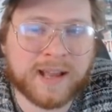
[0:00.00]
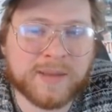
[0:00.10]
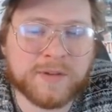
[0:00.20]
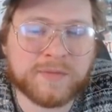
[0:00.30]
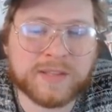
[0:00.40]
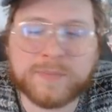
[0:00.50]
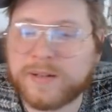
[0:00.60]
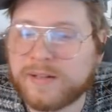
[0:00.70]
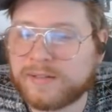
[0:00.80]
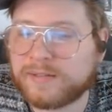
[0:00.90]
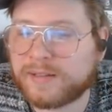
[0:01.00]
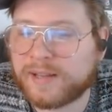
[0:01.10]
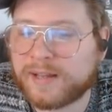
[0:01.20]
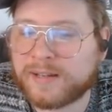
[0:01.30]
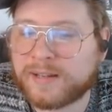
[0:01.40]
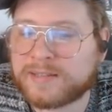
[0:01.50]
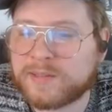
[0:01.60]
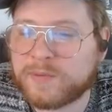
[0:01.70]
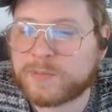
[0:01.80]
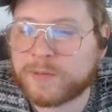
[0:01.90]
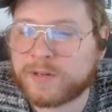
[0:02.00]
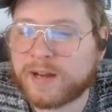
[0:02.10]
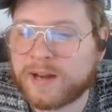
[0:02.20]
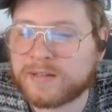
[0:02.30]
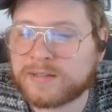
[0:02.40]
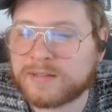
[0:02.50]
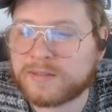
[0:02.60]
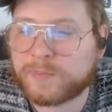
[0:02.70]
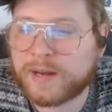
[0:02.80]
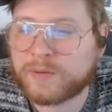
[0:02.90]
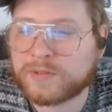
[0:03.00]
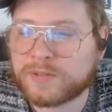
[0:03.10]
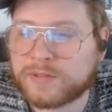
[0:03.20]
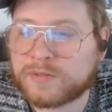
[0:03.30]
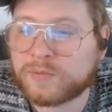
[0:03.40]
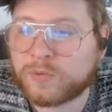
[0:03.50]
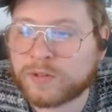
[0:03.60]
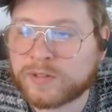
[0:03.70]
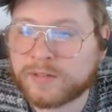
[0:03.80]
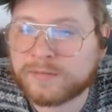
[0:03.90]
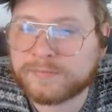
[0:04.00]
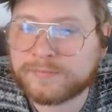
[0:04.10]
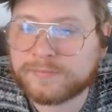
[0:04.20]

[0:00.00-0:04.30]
I'm of the opinion that uh, Simian's Spirit Guide's ban was warranted.